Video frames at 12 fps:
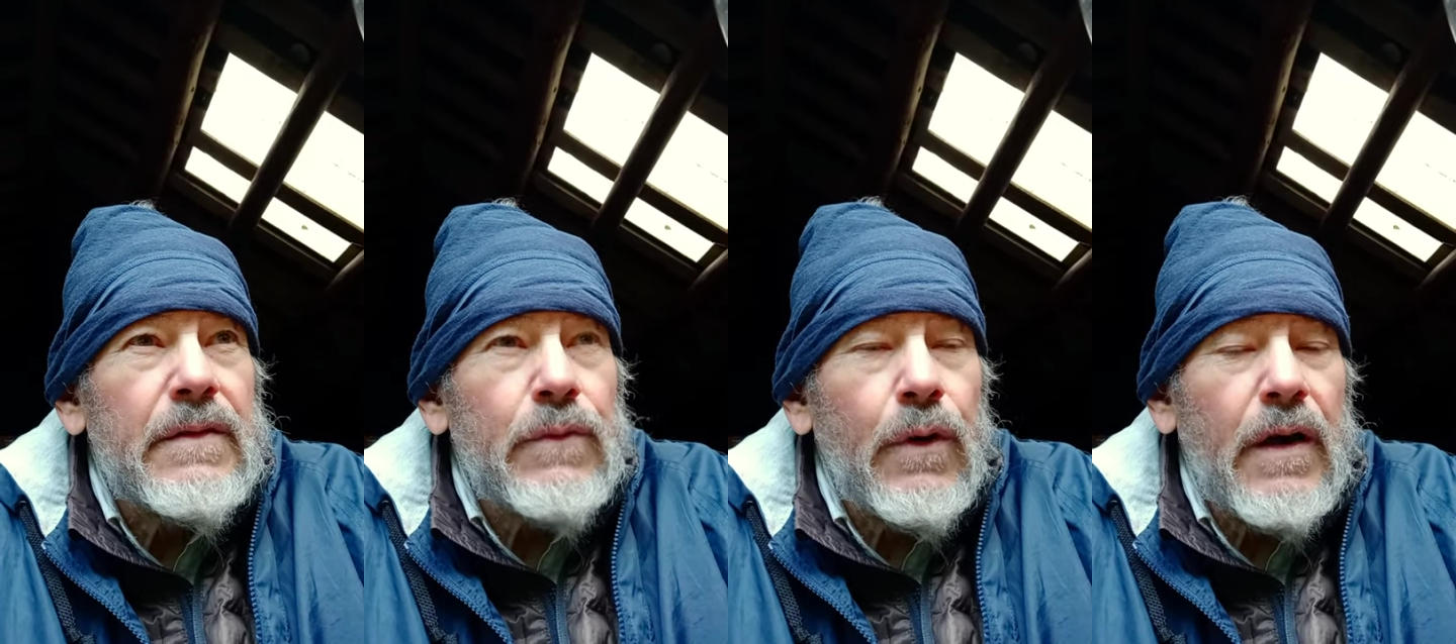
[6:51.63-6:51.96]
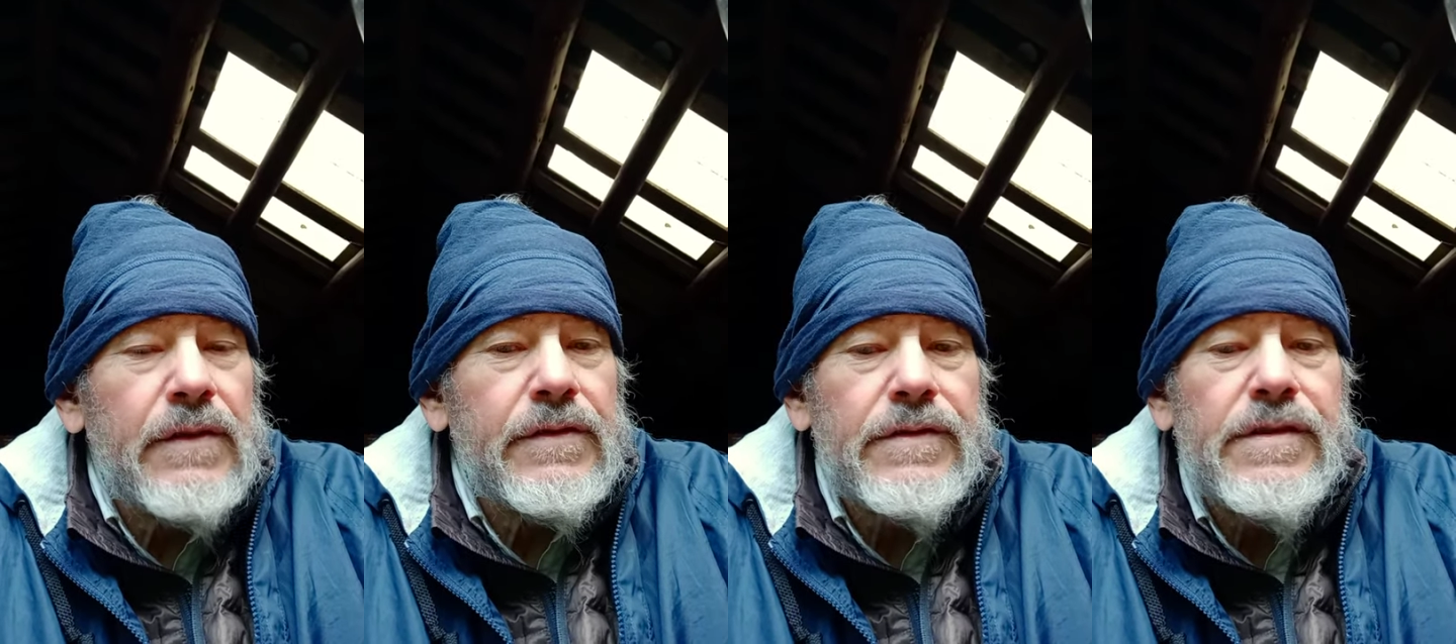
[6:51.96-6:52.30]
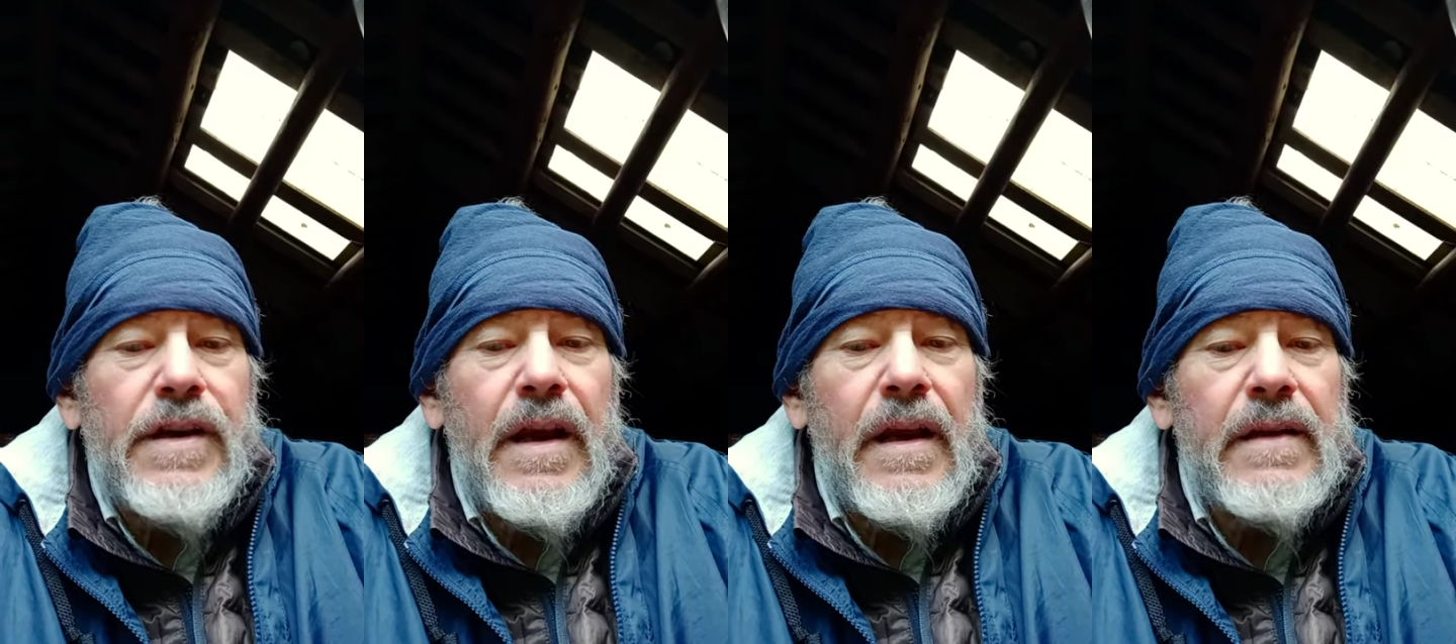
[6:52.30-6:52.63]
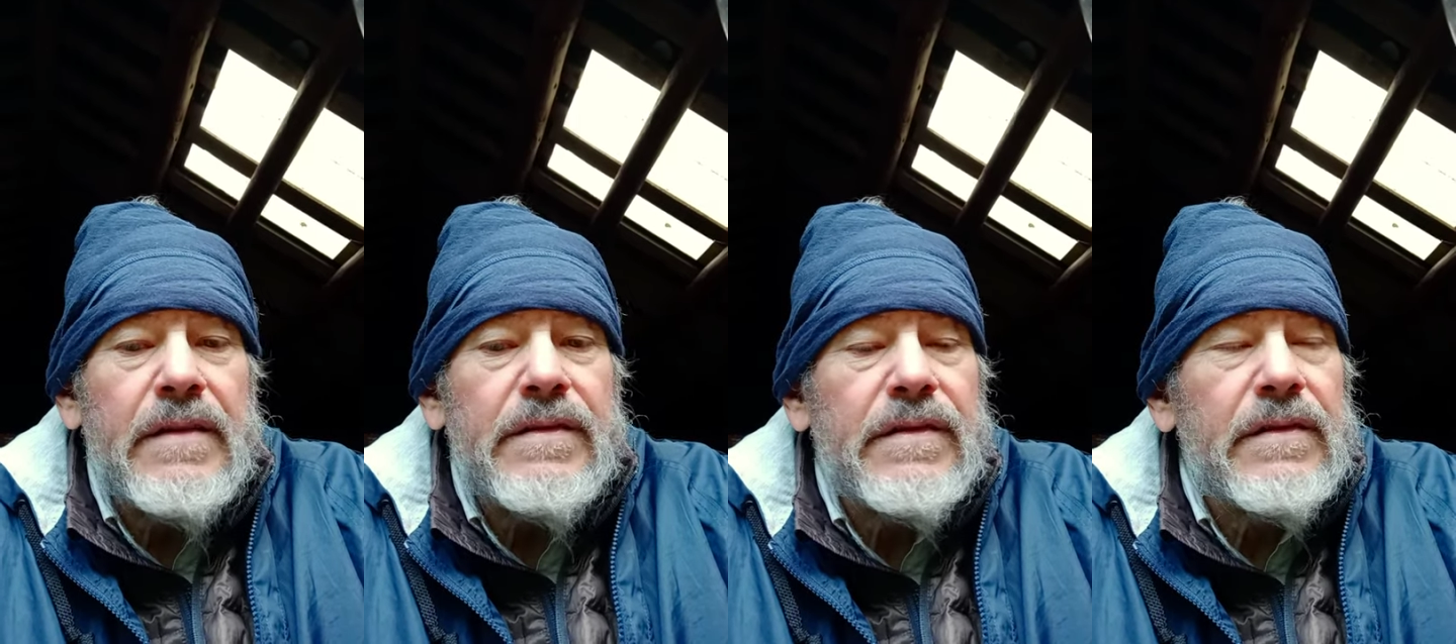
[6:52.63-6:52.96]
rods or
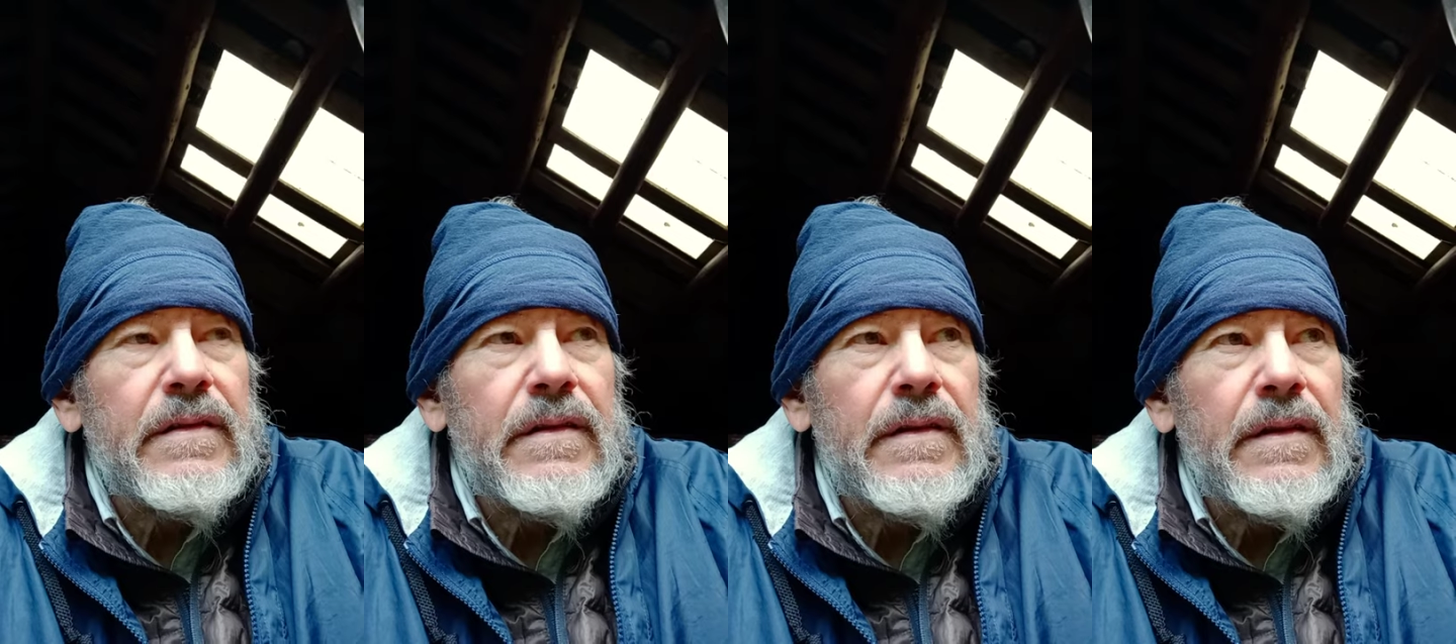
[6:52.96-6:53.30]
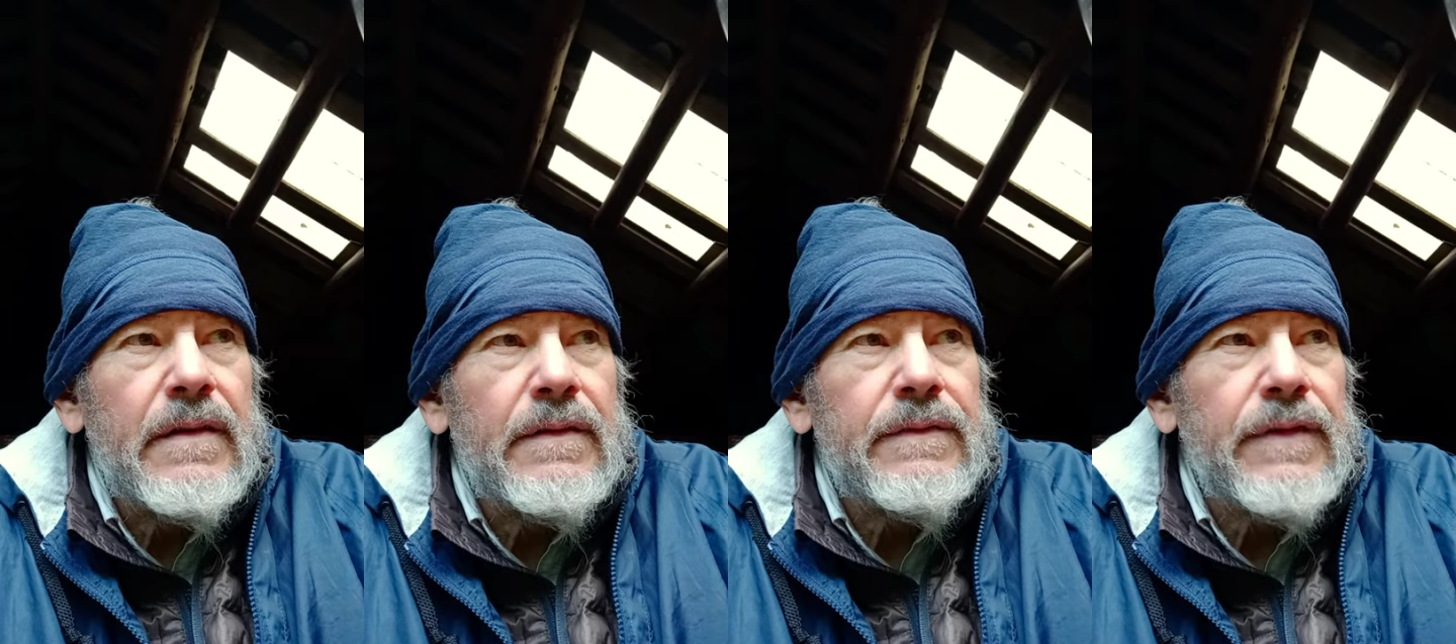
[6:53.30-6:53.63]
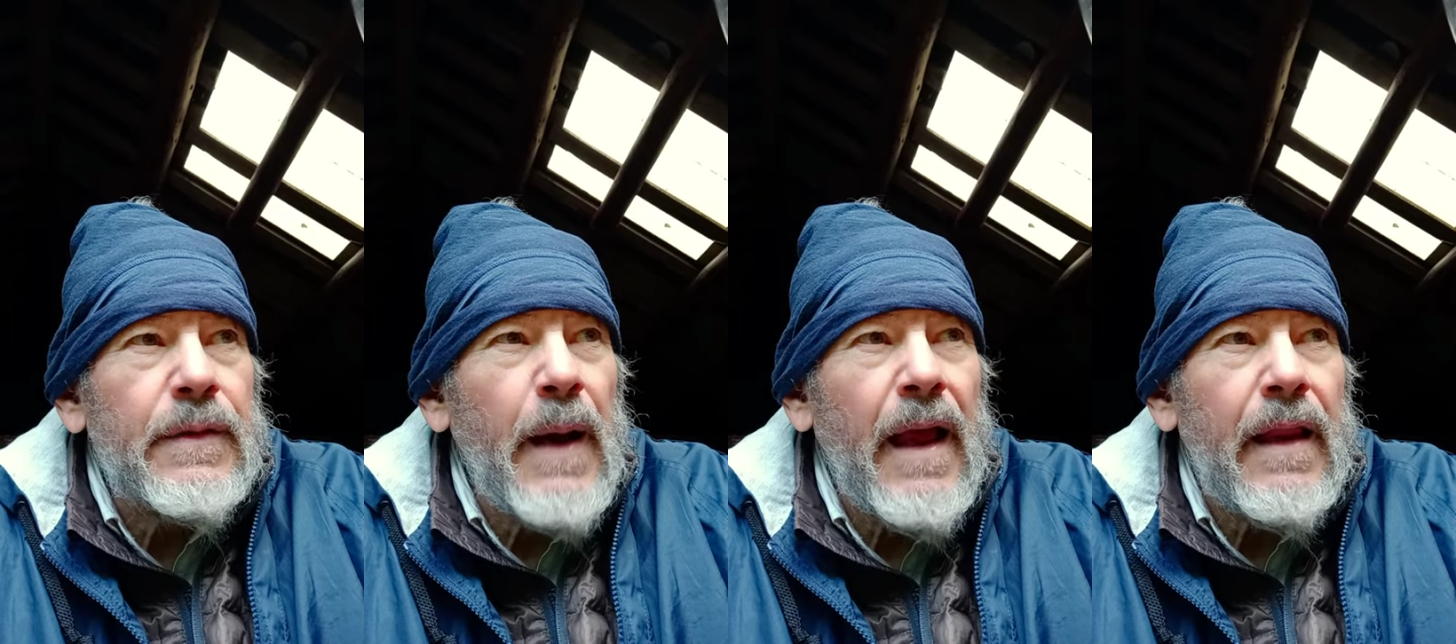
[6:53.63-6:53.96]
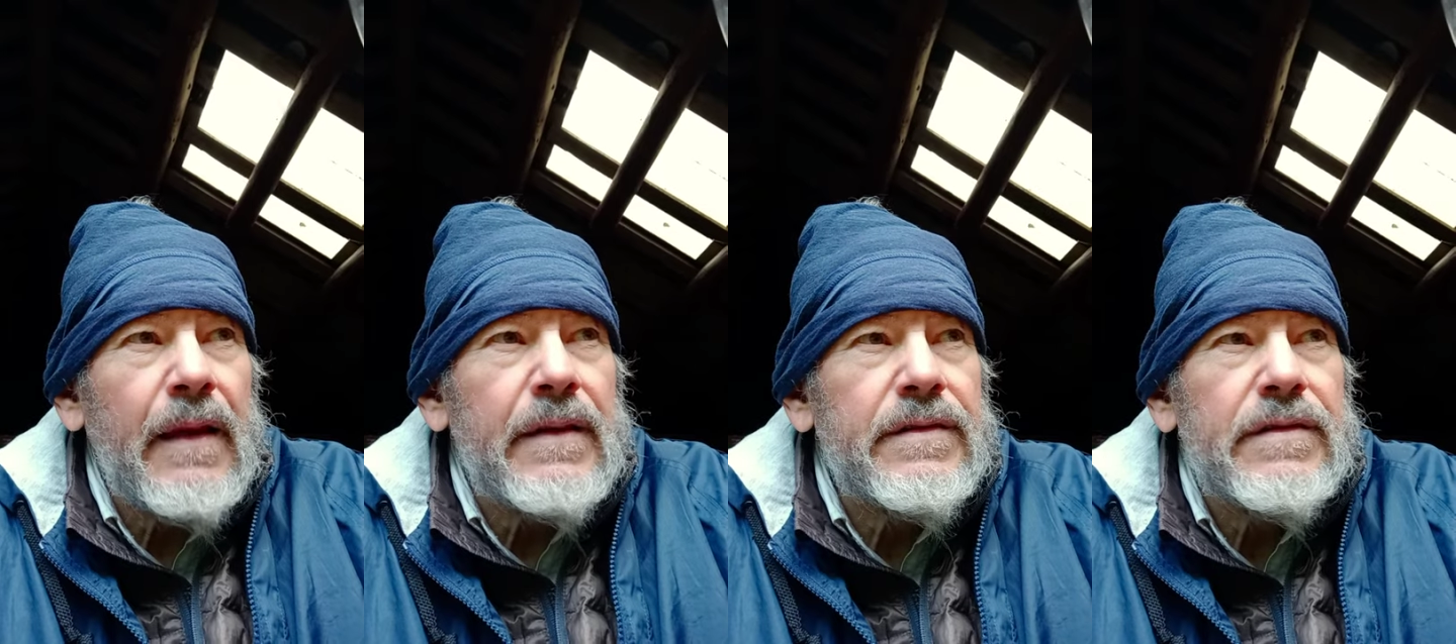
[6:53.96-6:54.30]
chains the
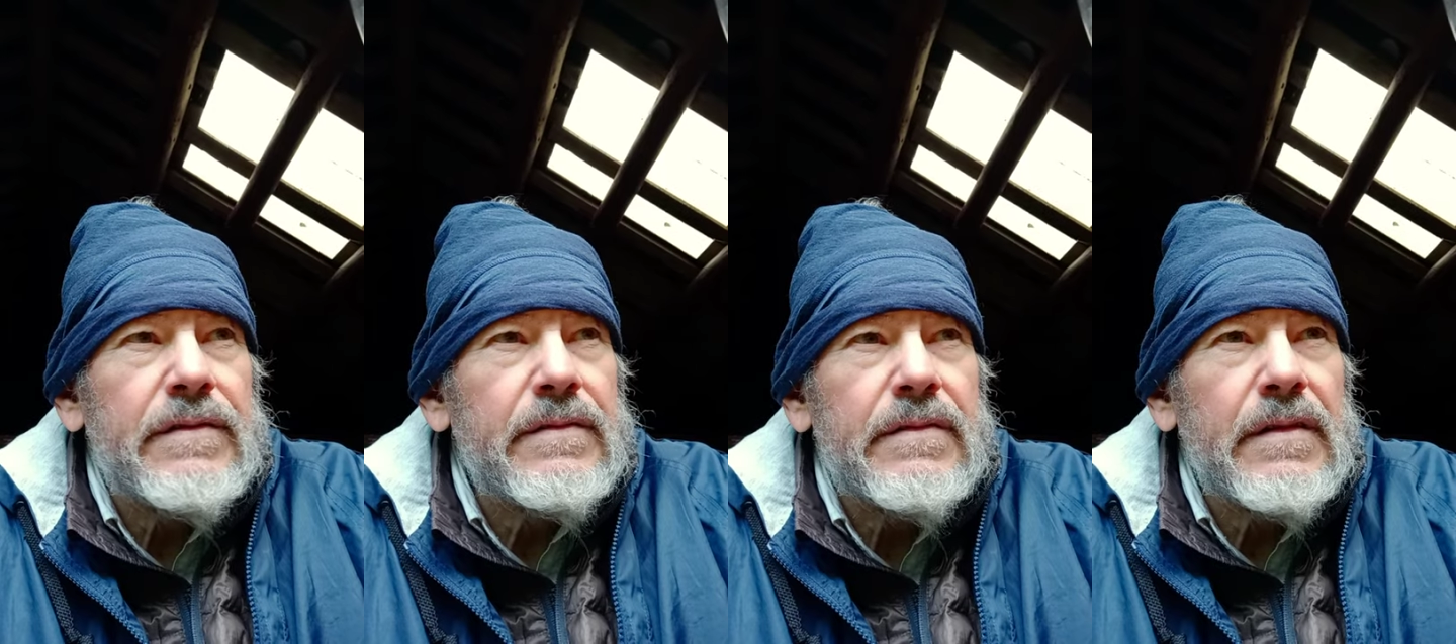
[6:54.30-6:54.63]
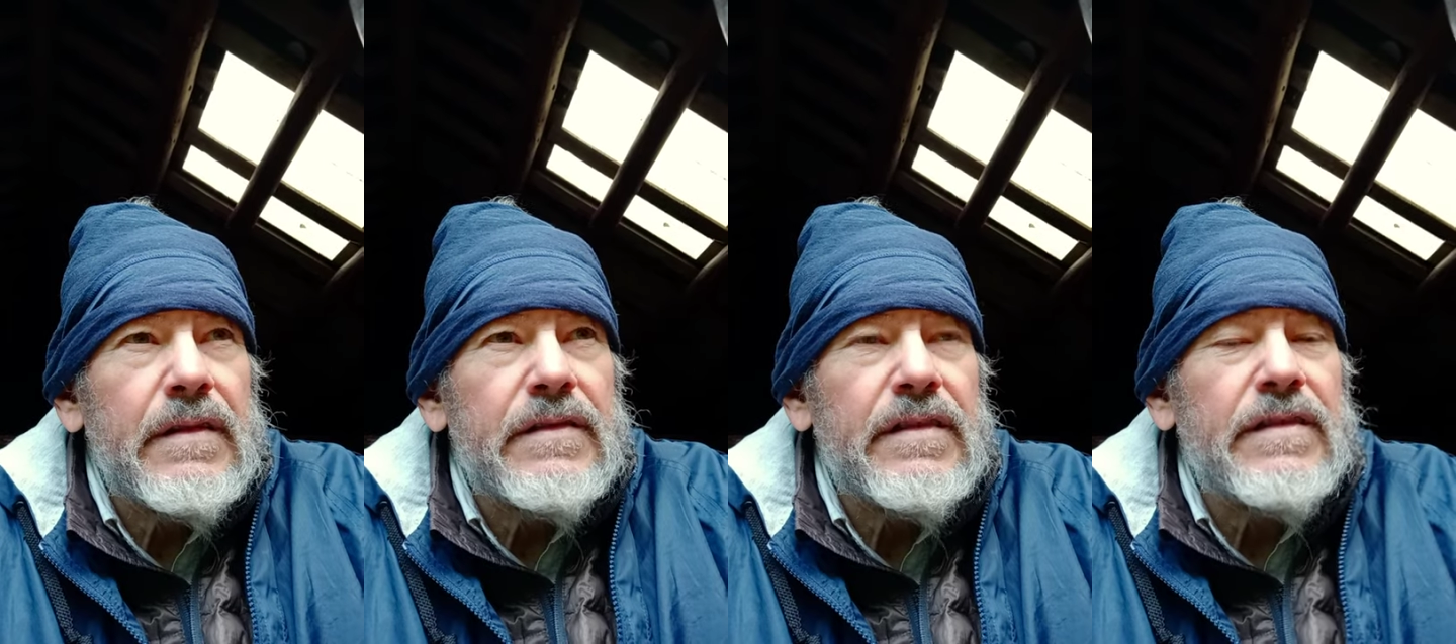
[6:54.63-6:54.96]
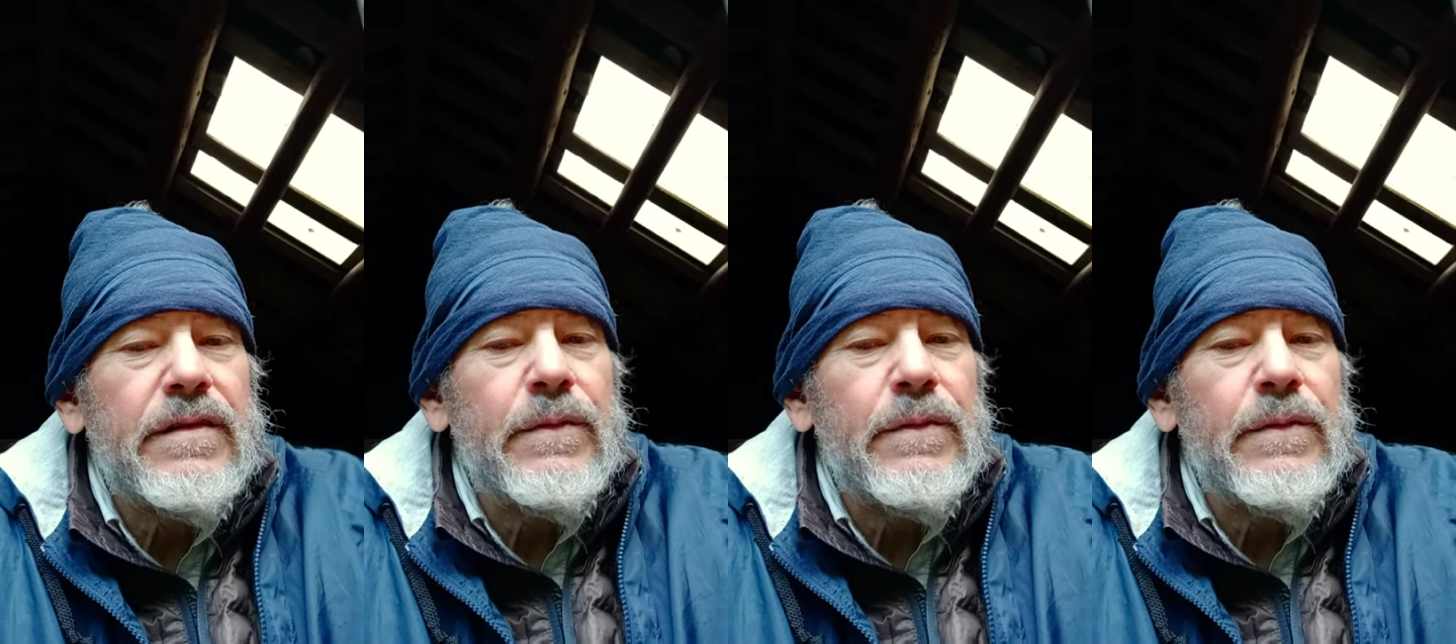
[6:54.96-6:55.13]
mileage because it's too